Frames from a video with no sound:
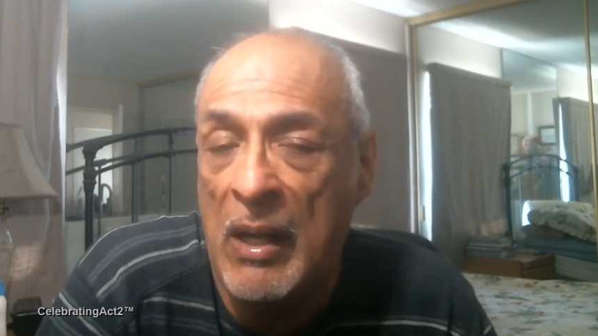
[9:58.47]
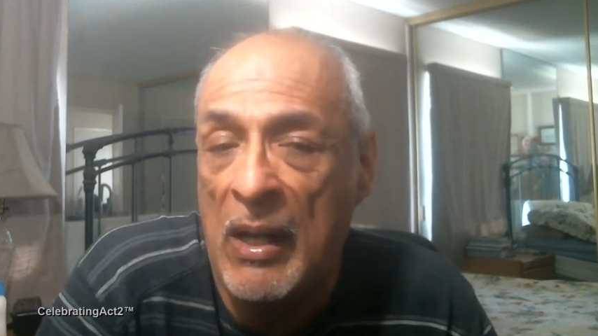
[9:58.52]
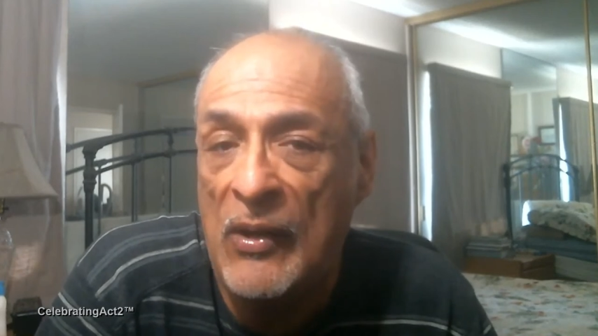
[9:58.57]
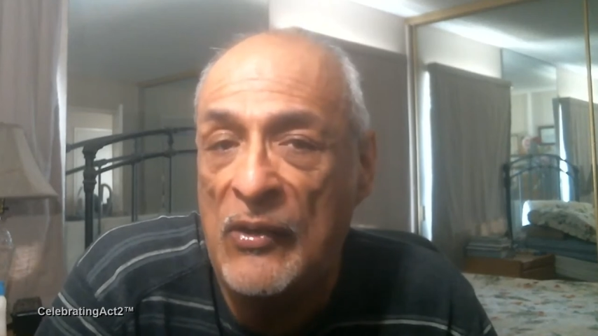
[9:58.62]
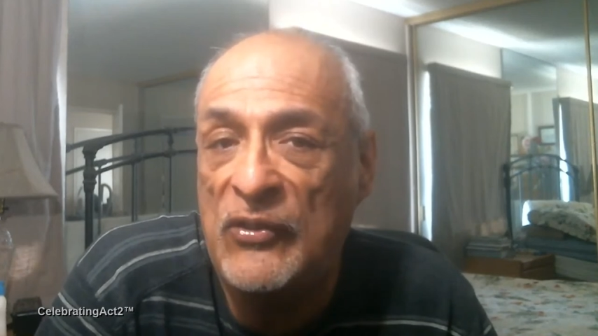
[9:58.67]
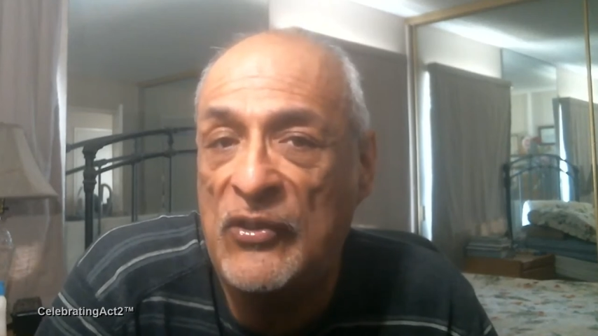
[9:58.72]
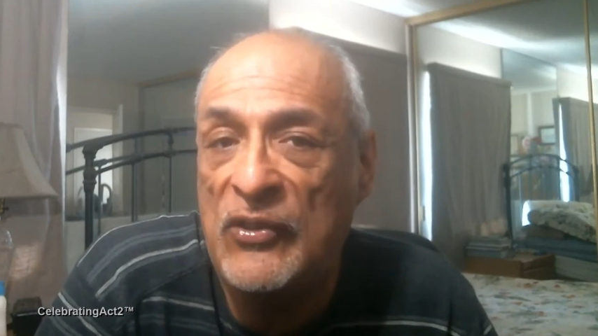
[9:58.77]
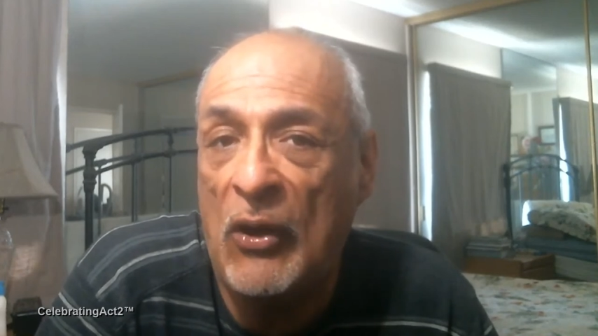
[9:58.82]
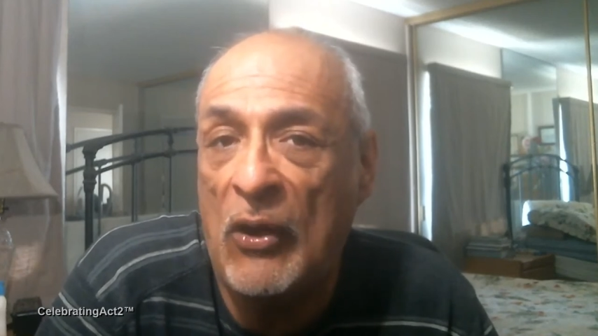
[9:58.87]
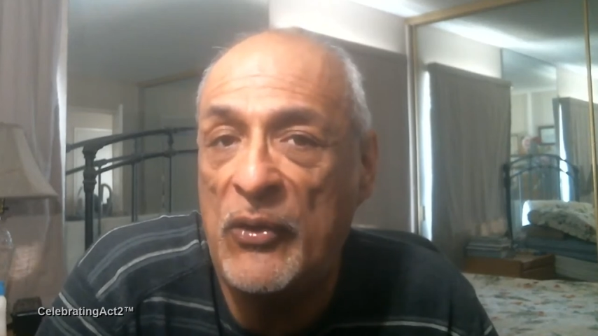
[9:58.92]

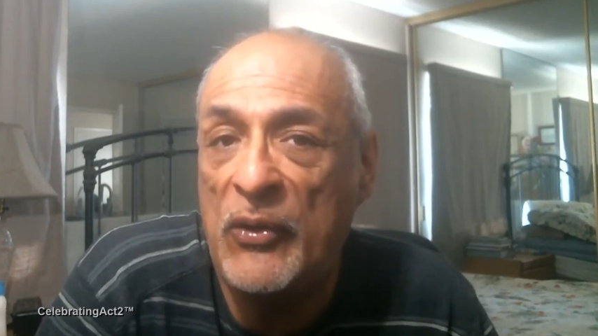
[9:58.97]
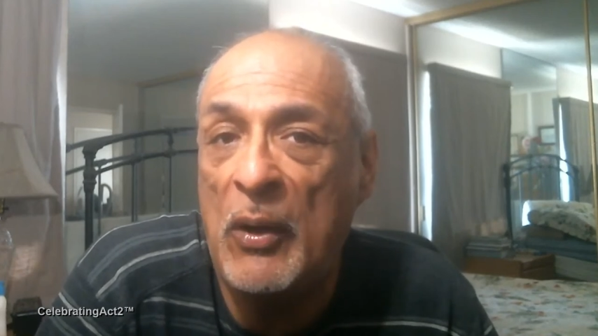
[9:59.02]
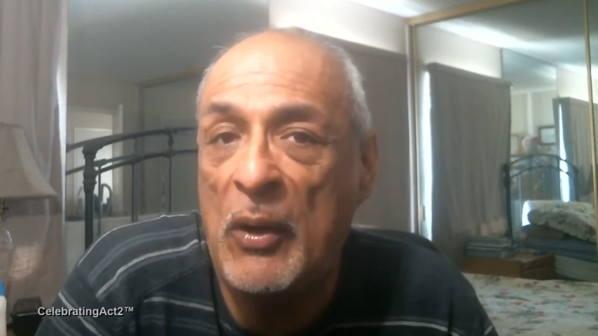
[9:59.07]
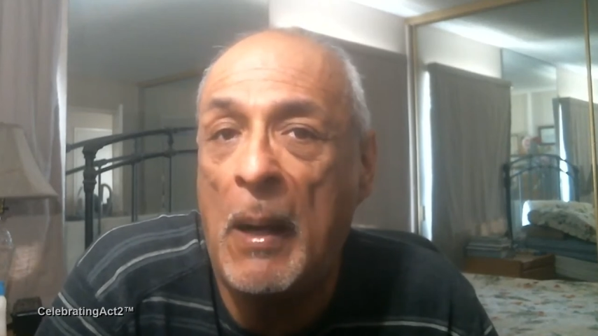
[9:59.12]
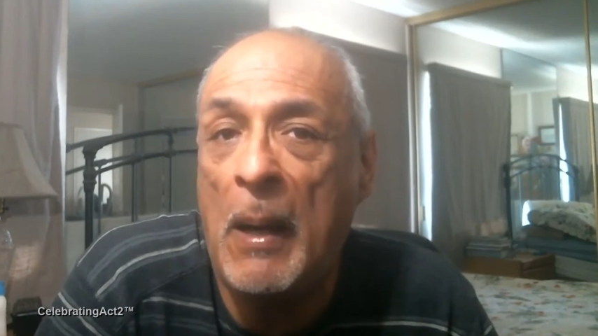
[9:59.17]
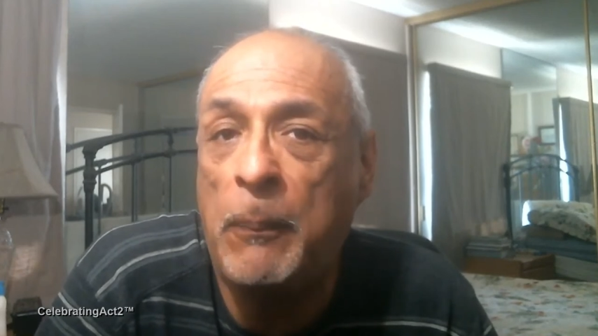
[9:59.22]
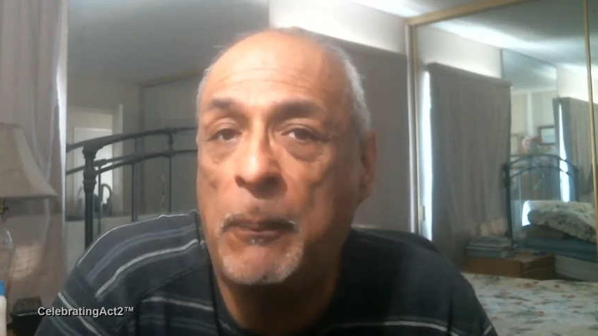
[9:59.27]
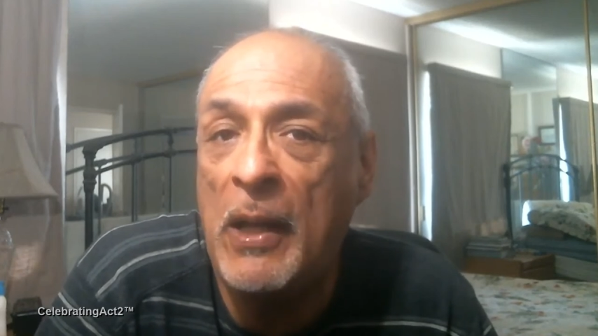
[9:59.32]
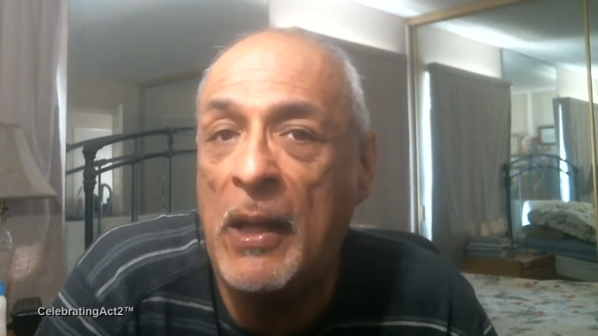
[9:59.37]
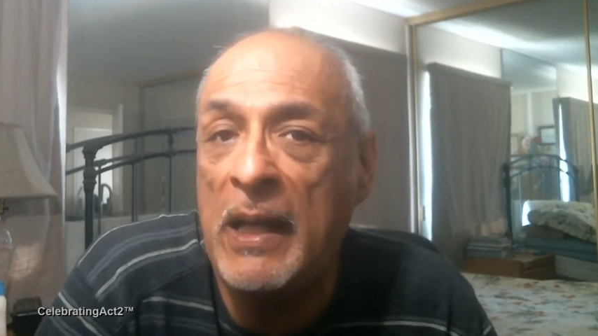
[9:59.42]
So there are
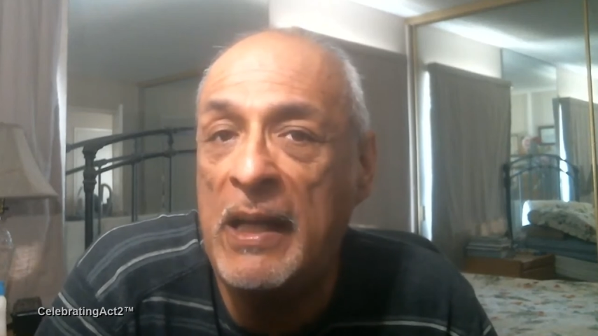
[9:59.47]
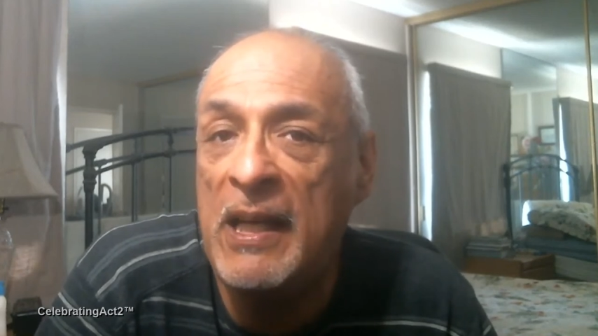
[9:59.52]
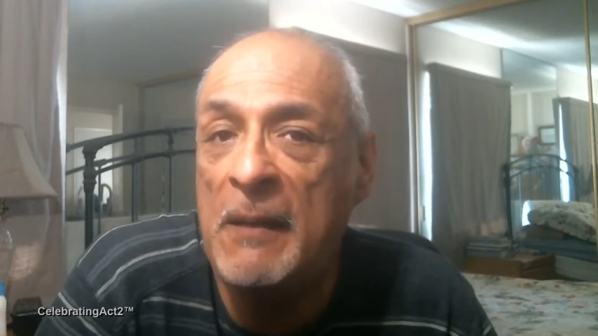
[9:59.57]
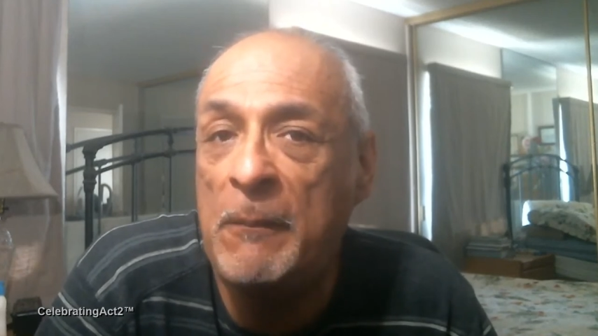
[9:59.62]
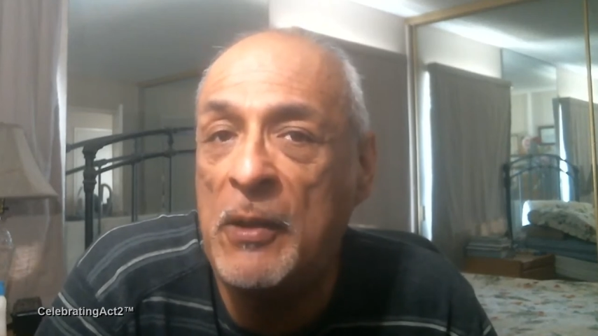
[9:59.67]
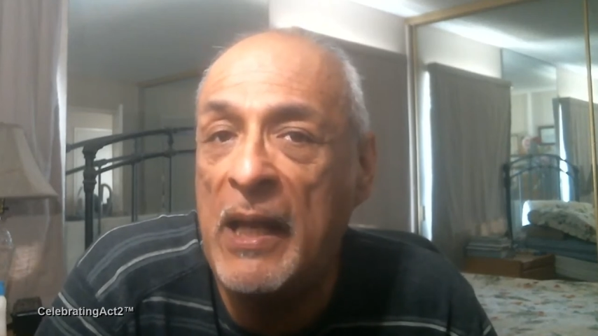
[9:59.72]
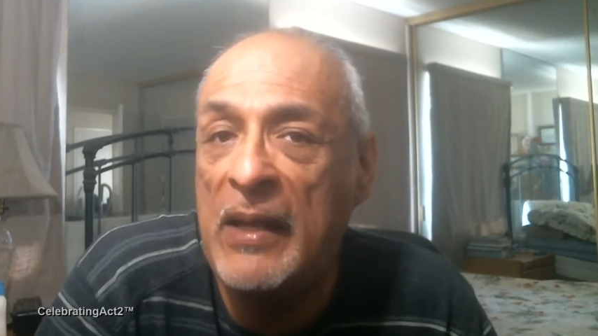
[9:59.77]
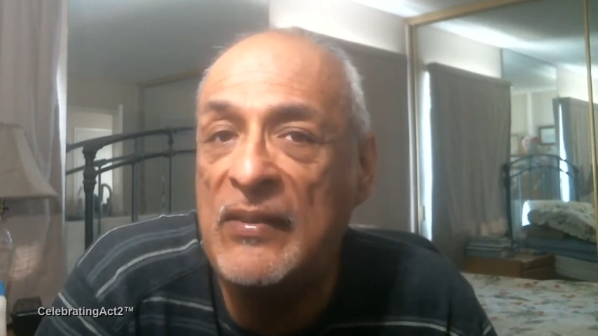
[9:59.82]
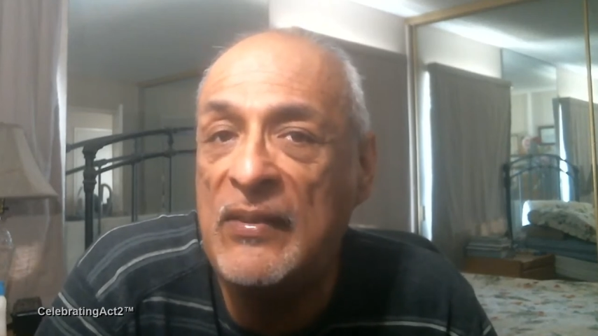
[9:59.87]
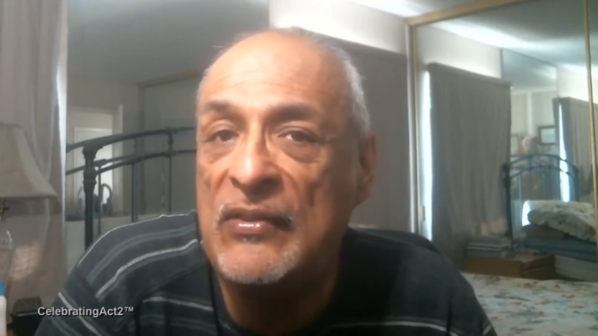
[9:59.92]
plenty of
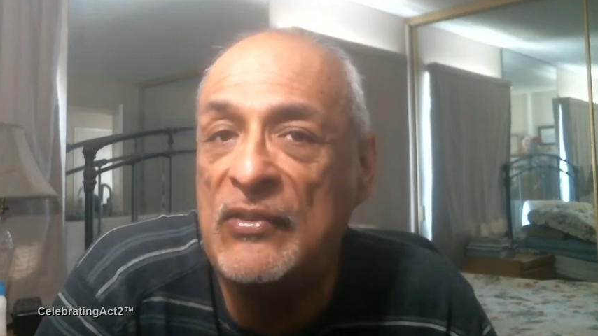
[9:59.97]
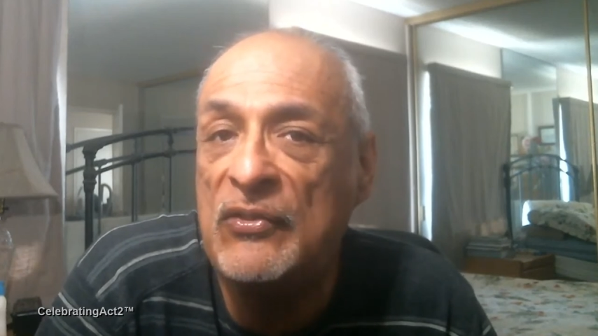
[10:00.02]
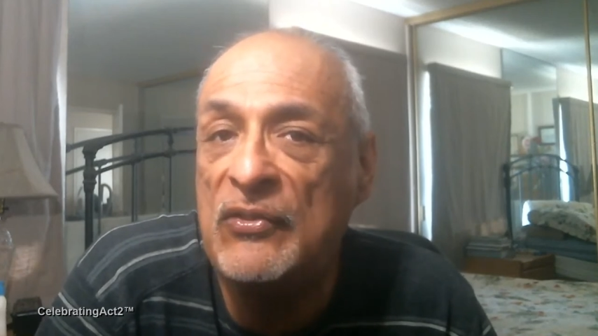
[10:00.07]
places